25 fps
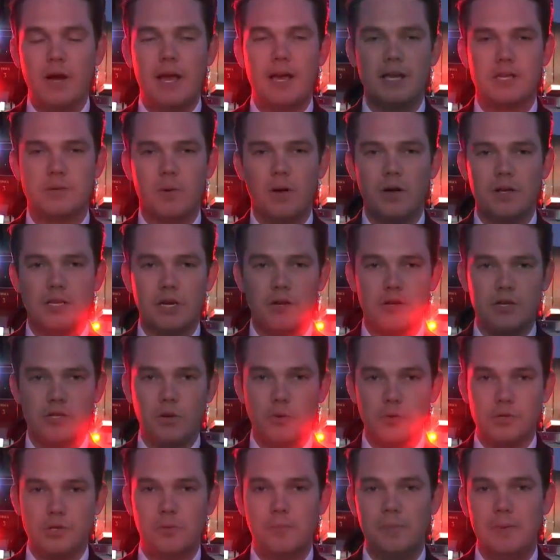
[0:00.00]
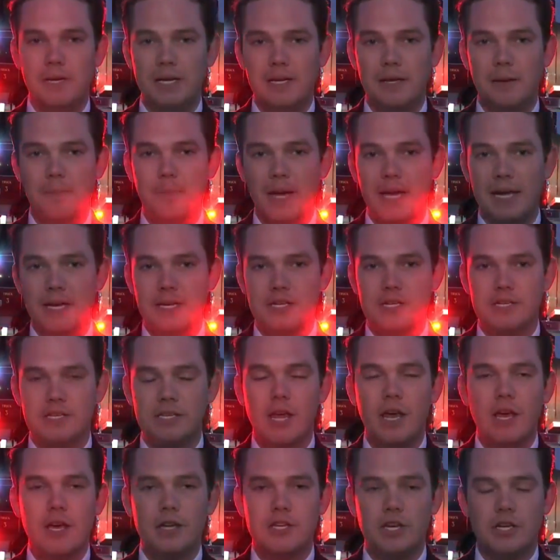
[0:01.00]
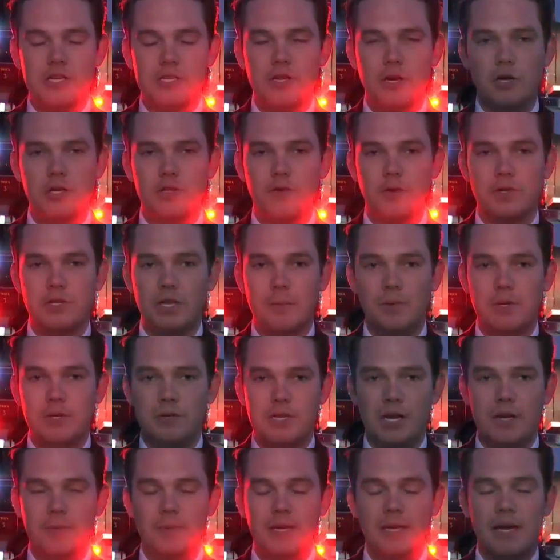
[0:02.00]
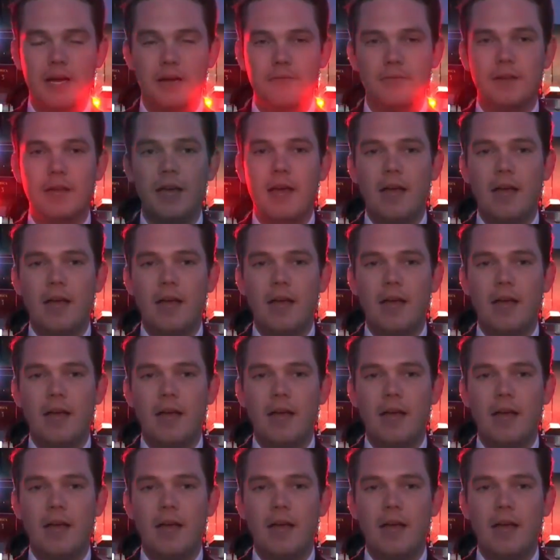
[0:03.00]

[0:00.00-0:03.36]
as well as our social media pages. Just search for WJBF.